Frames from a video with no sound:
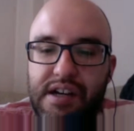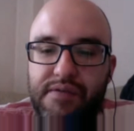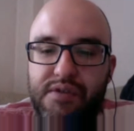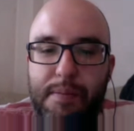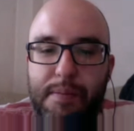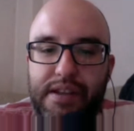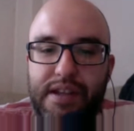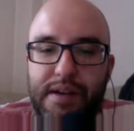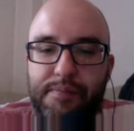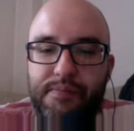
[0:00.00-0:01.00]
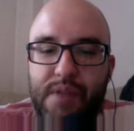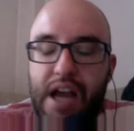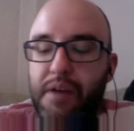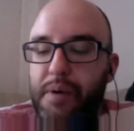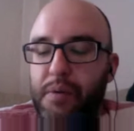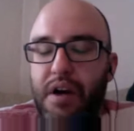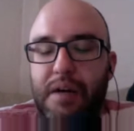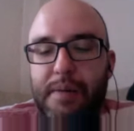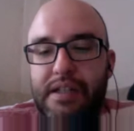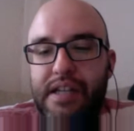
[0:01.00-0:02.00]
of dropping them. I could be
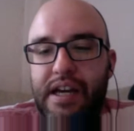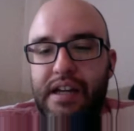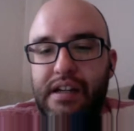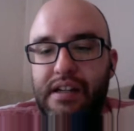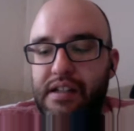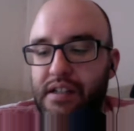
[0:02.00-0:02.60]
wrong about that.